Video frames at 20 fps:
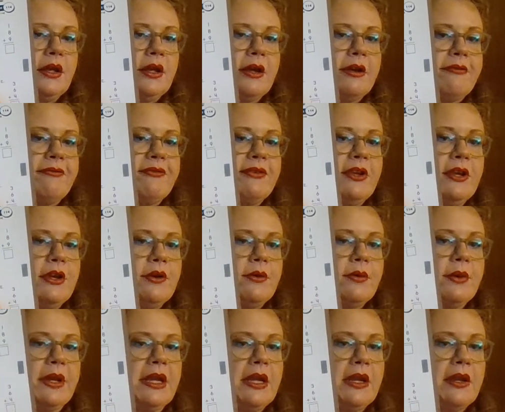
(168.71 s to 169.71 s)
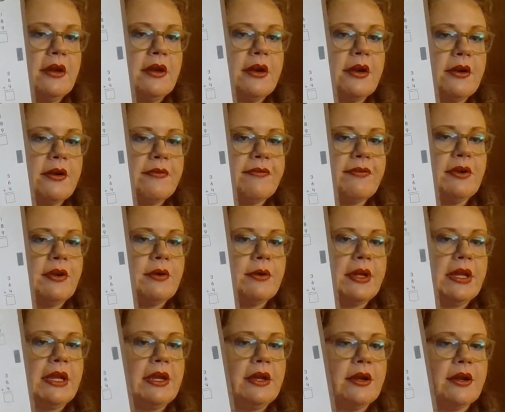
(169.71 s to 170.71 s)
a few in here, a few
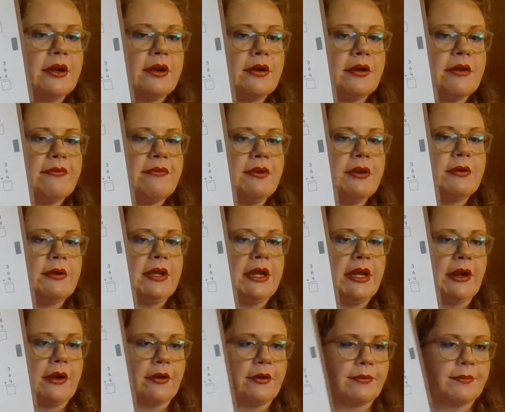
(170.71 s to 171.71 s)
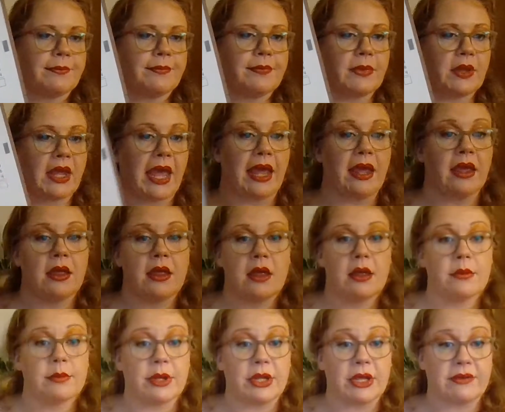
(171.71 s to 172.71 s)
in here, and a few in here. Okay.
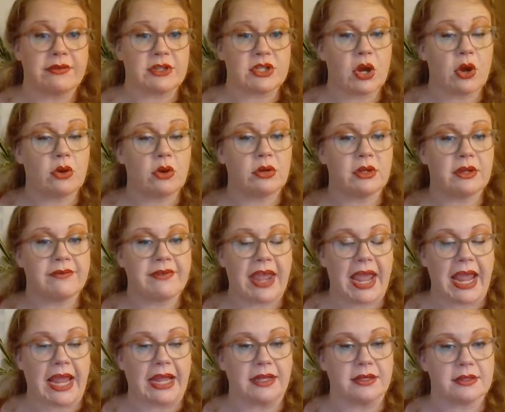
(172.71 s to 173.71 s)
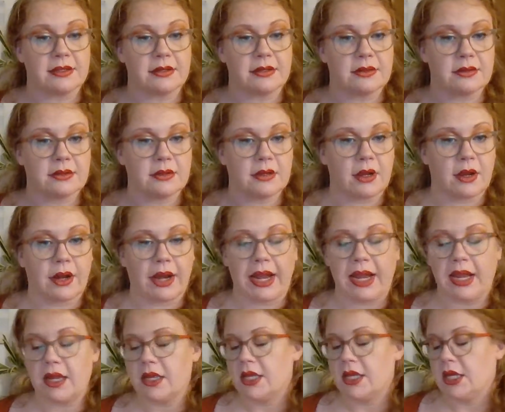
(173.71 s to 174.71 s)
But you have a total of 8. All
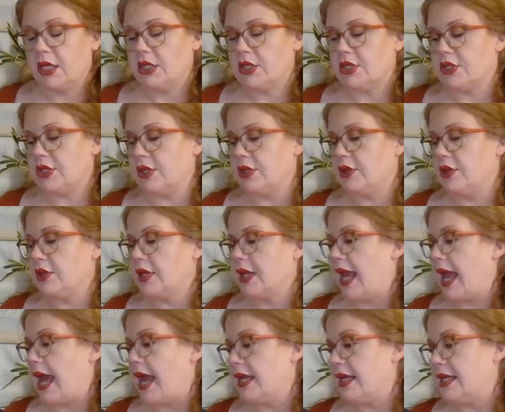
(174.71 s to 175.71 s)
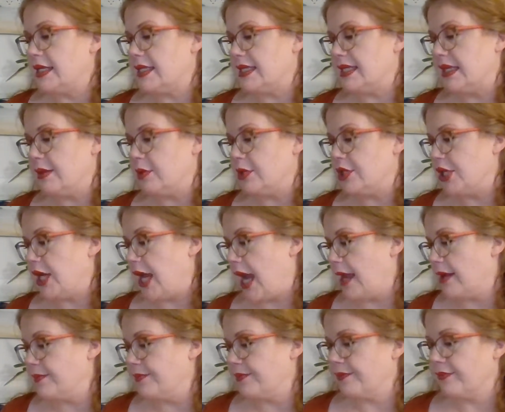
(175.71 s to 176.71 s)
right. So you look at it, see what you got.
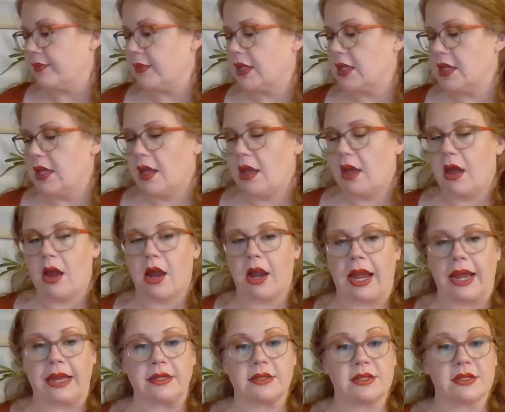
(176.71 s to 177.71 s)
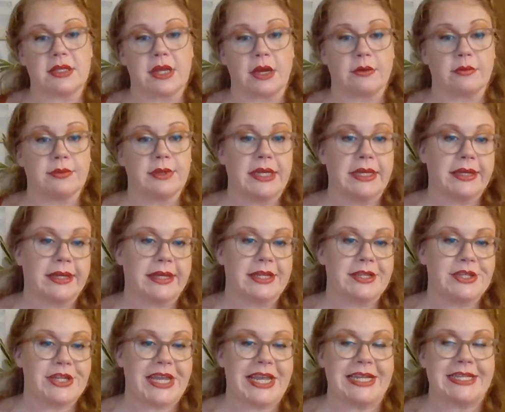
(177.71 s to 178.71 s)
All right. So
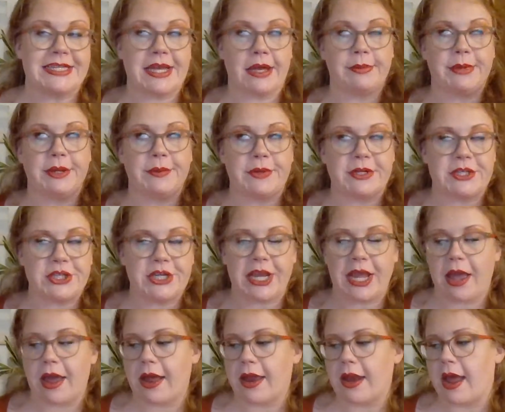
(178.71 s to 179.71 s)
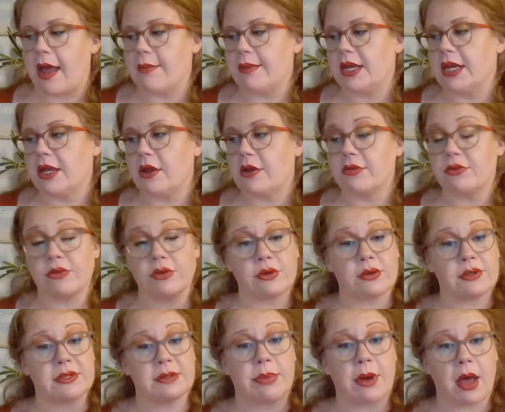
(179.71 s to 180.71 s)
because you can't tell me what you got, I'm going to go through
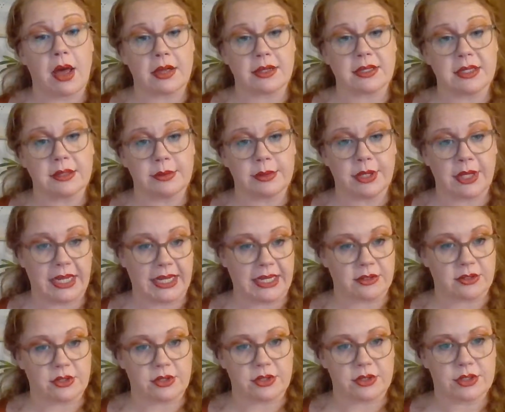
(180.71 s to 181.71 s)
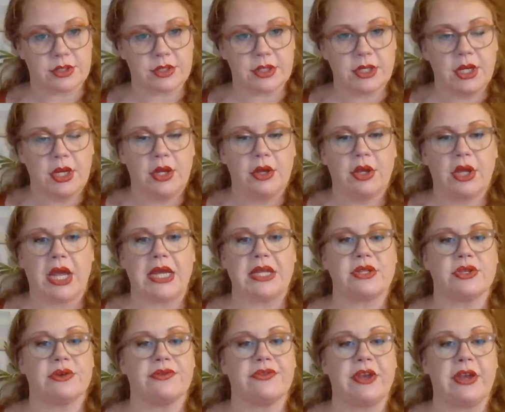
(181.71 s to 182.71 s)
some possible answers. Okay.
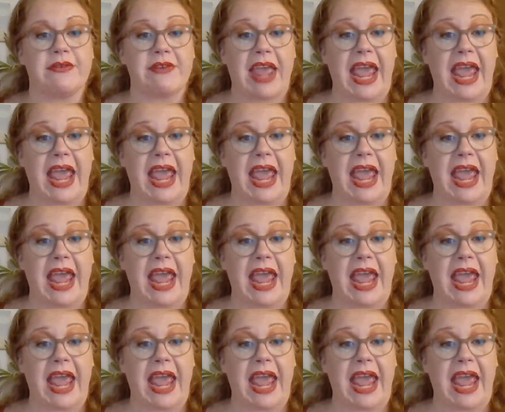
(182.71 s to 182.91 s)
So if you have